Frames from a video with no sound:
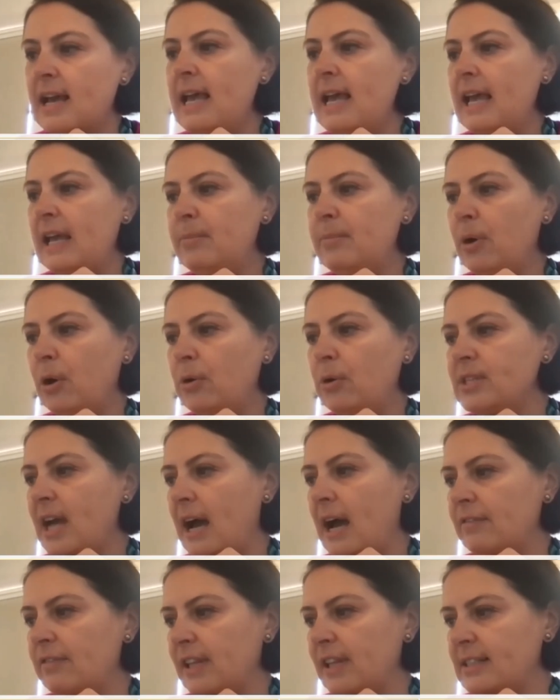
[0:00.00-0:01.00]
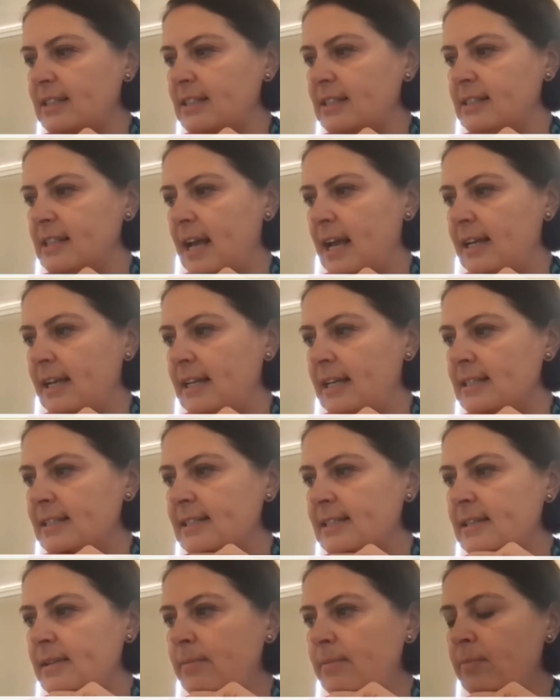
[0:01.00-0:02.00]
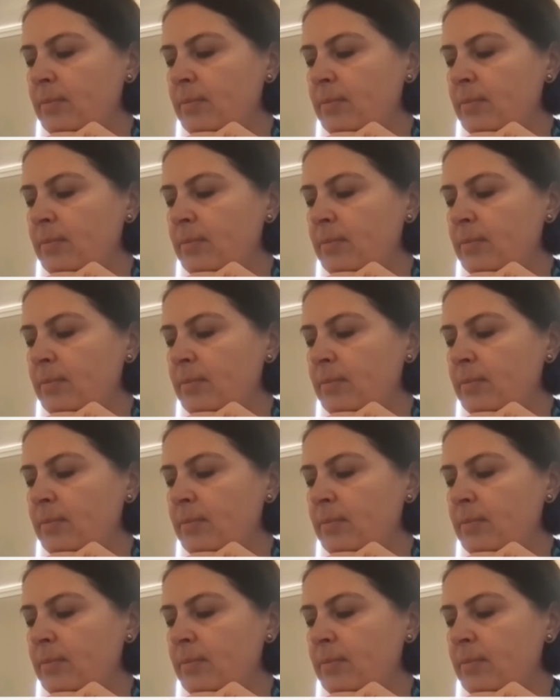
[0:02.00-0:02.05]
in post conflict societies.